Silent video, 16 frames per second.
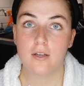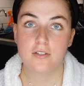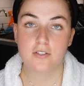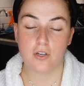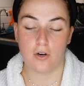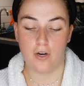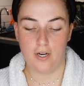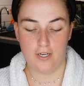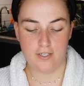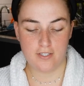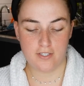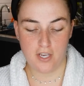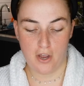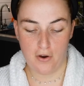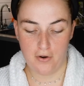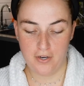
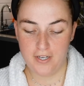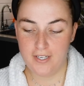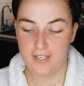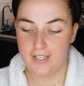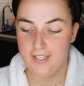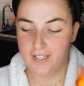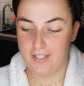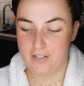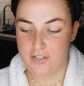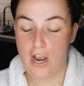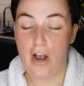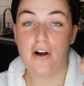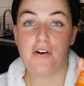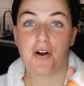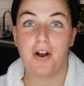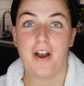so
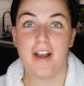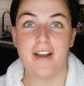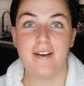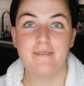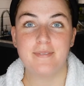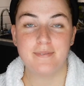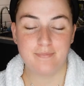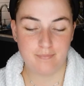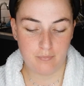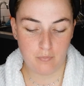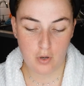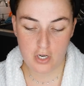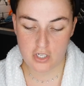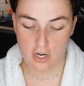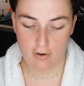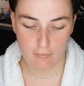gel cream,
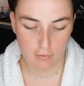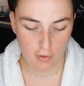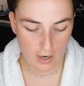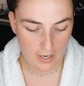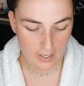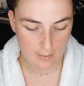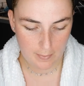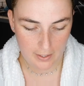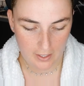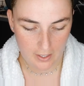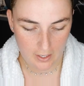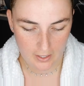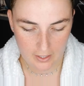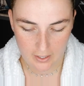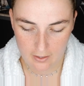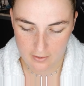which I've really been
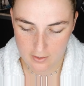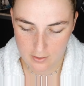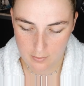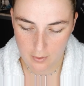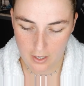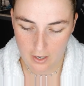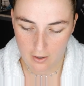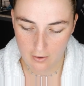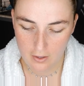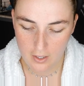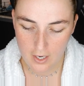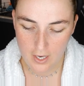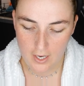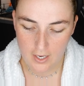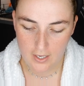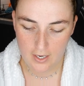liking as well.
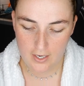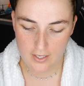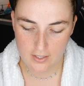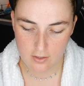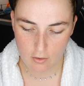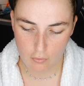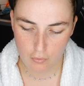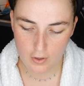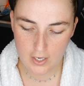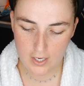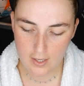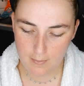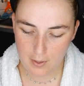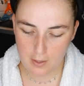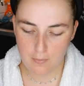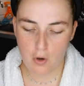It's a
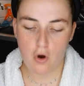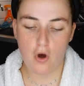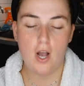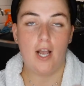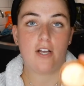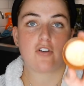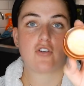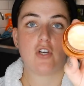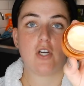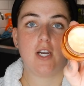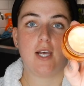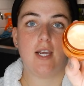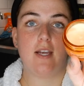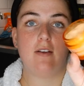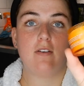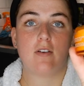really big pot
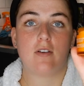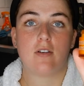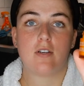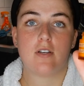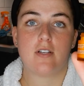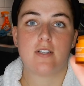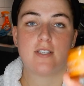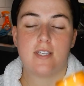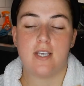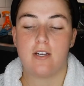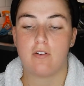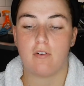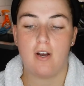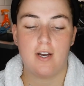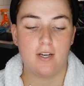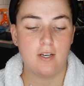actually,
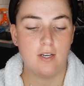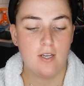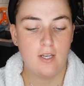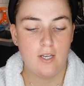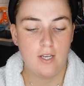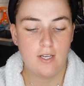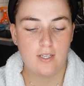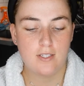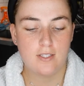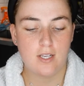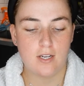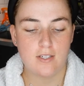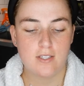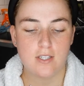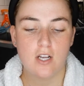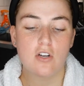considering it's
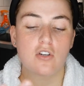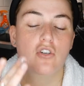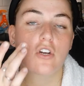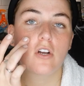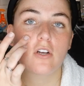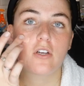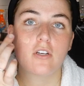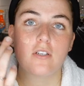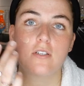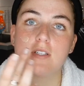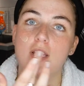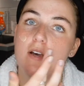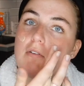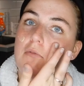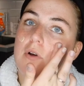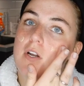like such a good
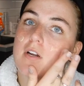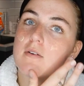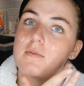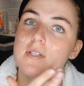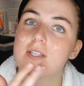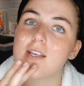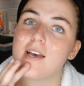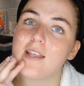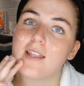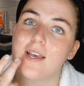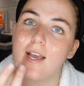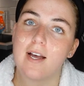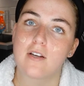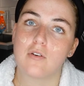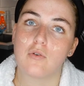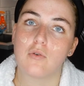deal. When I was there they
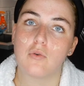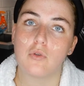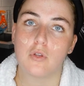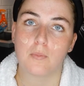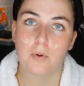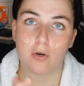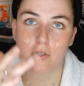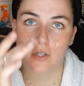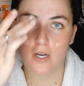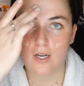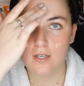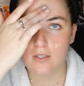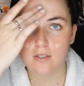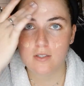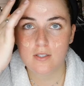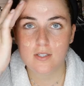had all the
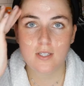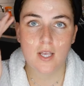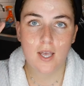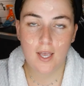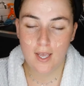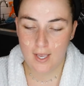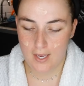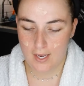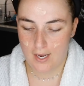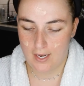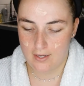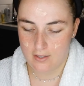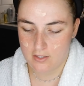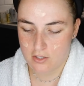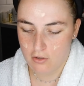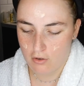products, and
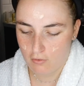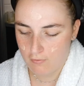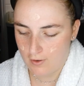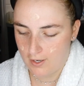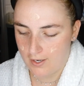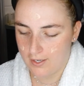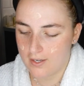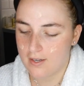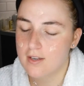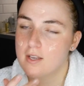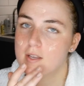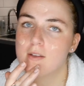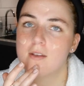I sort of like,